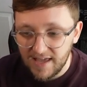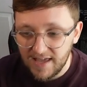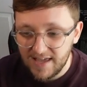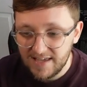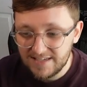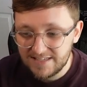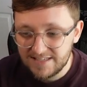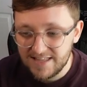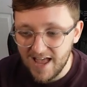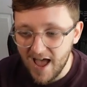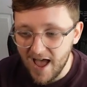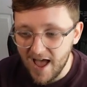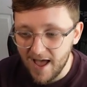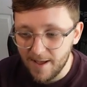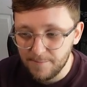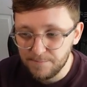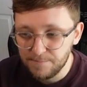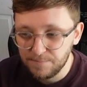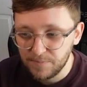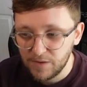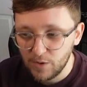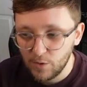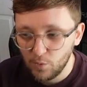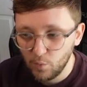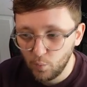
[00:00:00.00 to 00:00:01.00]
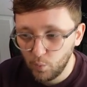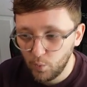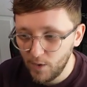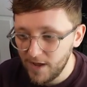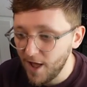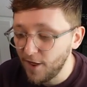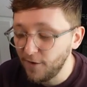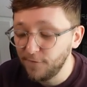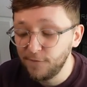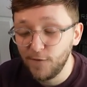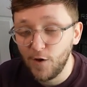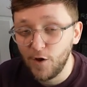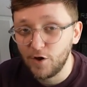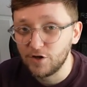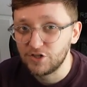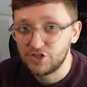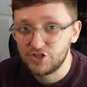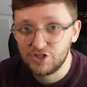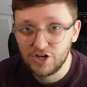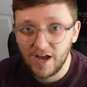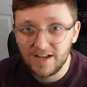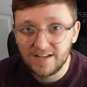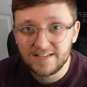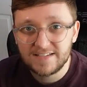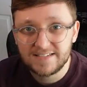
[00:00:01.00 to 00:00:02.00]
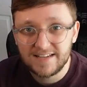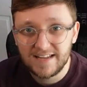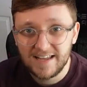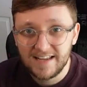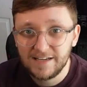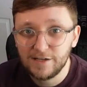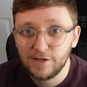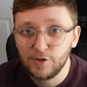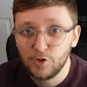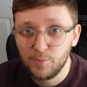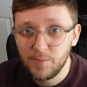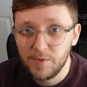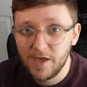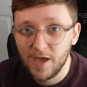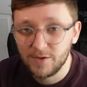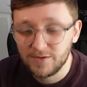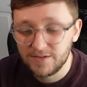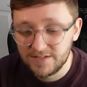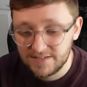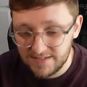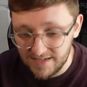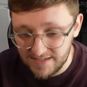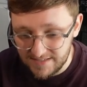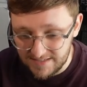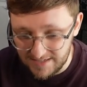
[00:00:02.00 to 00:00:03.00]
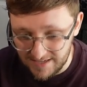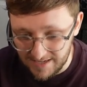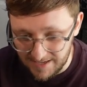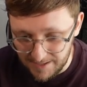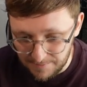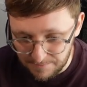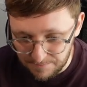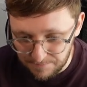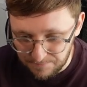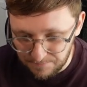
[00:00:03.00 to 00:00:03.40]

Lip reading: is that we are not just in Lumio City.